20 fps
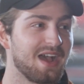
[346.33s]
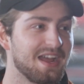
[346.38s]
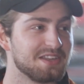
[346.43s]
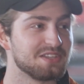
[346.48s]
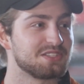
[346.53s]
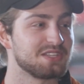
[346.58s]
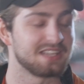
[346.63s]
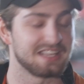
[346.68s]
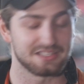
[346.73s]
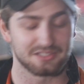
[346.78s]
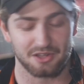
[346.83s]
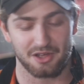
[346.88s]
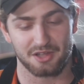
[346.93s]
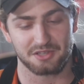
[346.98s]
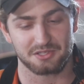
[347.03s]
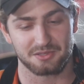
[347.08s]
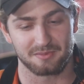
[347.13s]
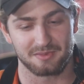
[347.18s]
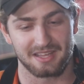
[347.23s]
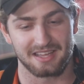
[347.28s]
I just think it's
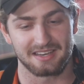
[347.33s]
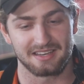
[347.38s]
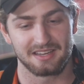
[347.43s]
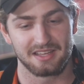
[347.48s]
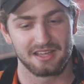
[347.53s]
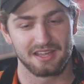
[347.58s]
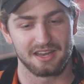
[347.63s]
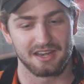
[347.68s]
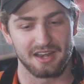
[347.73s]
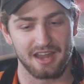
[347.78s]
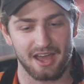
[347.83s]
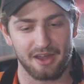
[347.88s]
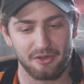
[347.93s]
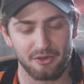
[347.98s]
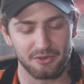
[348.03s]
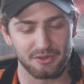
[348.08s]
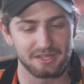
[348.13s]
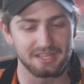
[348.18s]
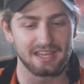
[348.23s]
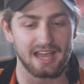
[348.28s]
awesome that not
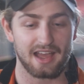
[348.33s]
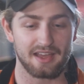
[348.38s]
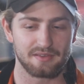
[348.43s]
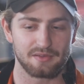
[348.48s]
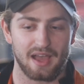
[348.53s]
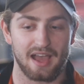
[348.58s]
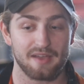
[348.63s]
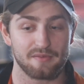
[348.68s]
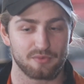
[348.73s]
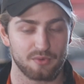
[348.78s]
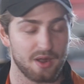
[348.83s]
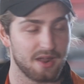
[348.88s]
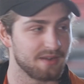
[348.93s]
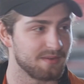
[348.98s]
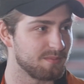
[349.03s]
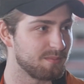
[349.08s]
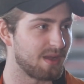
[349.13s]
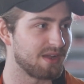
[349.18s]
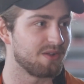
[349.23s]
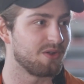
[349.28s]
only I've
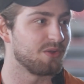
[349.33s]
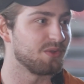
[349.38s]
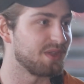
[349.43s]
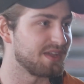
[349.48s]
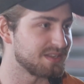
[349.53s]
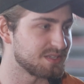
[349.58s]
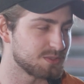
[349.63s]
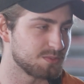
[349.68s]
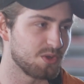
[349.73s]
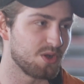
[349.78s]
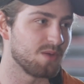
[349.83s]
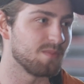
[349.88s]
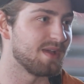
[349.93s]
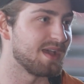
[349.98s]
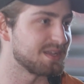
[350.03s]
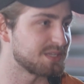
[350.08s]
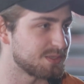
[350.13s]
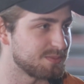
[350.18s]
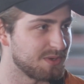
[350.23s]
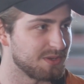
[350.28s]
run my own like small
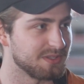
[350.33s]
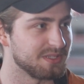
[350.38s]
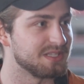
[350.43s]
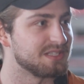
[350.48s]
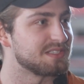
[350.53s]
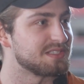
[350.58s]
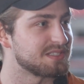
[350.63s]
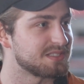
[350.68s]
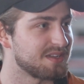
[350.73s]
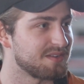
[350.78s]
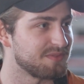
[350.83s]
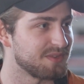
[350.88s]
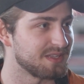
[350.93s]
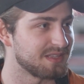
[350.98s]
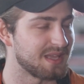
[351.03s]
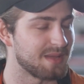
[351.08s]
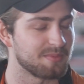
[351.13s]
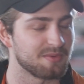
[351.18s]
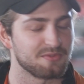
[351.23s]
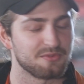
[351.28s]
basketball leagues and stuff
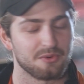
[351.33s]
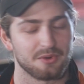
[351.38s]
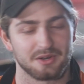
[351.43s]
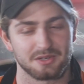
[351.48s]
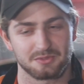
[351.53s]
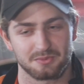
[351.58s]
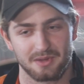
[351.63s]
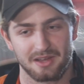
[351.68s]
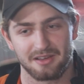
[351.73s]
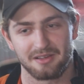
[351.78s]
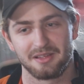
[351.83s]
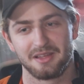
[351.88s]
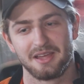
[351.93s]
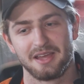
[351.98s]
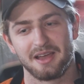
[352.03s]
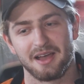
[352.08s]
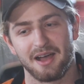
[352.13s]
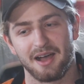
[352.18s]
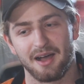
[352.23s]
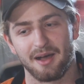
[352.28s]
like that before as well.
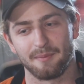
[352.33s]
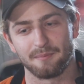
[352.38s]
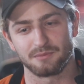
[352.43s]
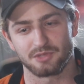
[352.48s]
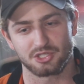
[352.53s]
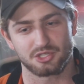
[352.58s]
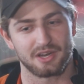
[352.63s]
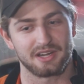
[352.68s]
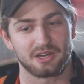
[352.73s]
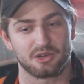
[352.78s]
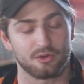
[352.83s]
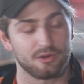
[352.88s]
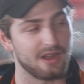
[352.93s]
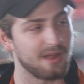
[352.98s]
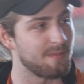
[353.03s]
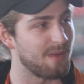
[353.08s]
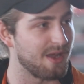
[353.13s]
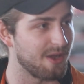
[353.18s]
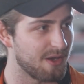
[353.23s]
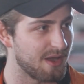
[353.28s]
Just trying to
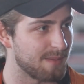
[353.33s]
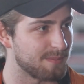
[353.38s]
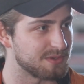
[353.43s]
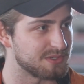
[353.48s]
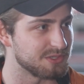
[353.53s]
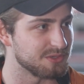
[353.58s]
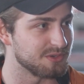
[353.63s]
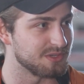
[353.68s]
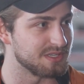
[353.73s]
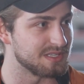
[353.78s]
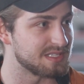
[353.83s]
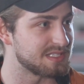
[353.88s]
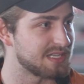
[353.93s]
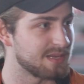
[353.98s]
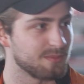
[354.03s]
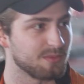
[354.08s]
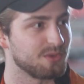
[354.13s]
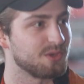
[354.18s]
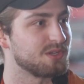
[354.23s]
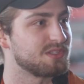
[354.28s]
create my own opportunities,
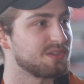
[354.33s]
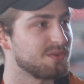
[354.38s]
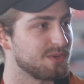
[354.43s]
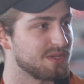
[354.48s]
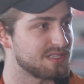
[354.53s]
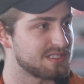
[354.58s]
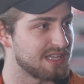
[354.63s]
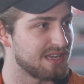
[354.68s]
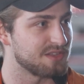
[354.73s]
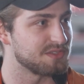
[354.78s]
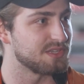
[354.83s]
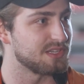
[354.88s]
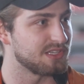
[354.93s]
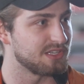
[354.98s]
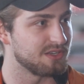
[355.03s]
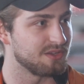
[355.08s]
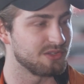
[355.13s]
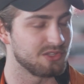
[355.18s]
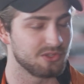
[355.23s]
similar to what it sounds like.